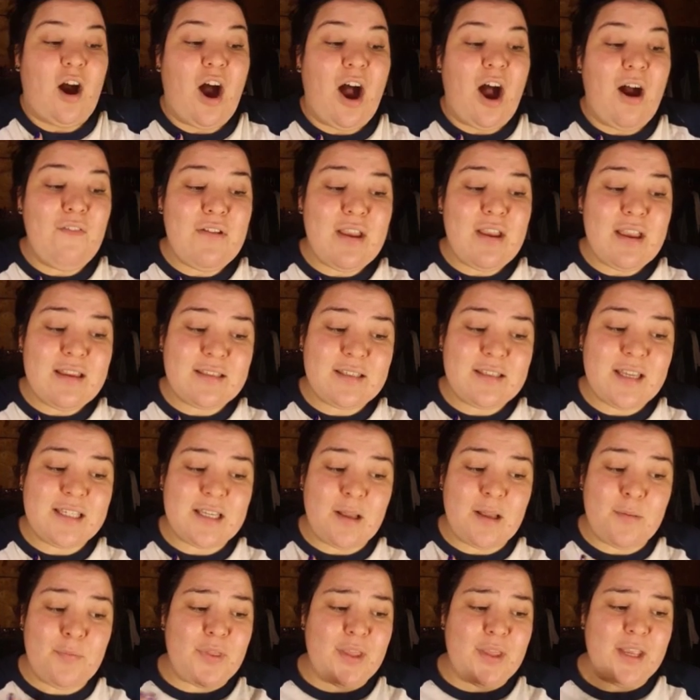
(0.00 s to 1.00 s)
Obviously,
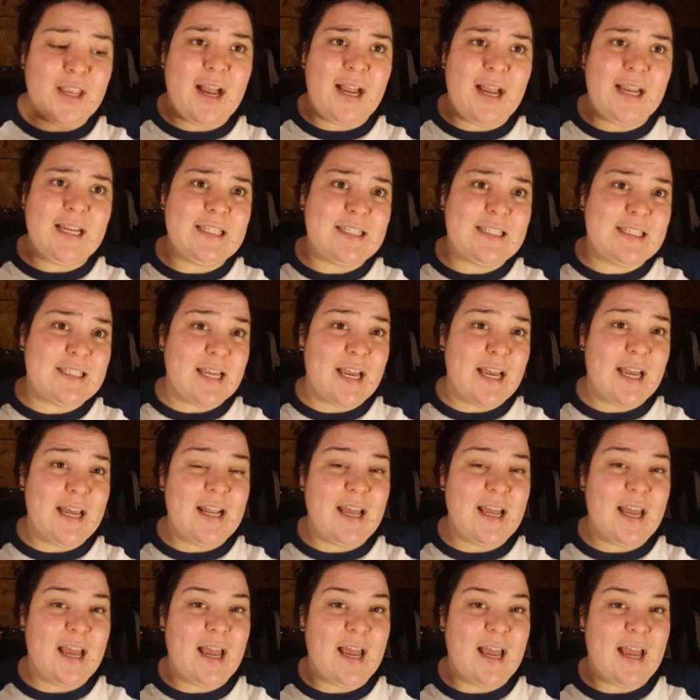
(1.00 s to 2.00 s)
something I had said
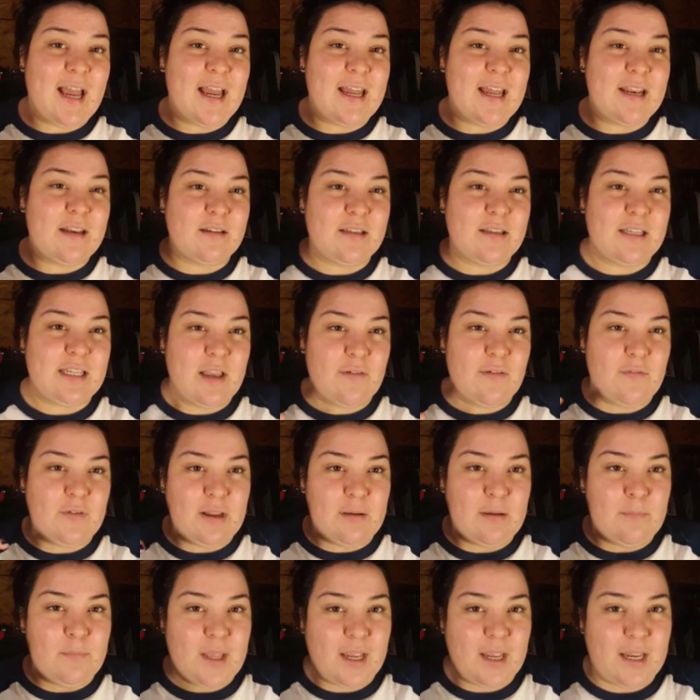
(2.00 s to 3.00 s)
had given
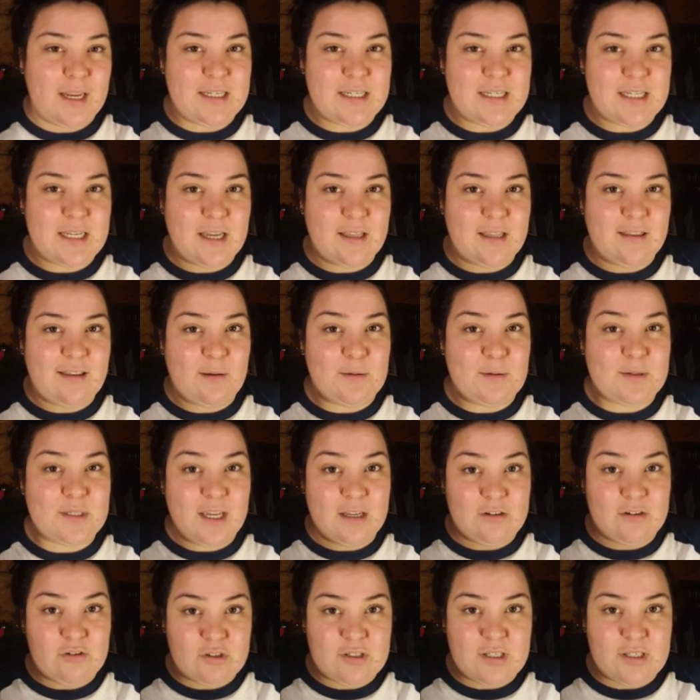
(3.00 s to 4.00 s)
him the idea that I was
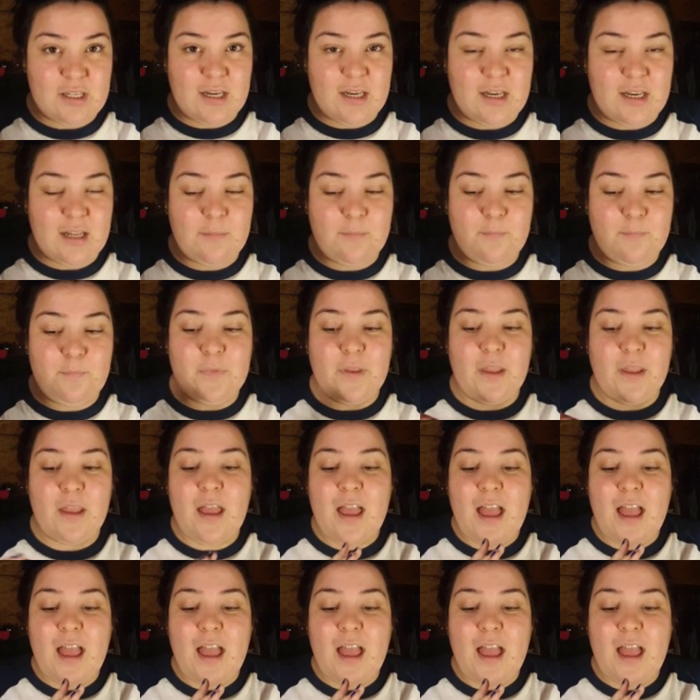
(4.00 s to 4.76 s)
interested in him,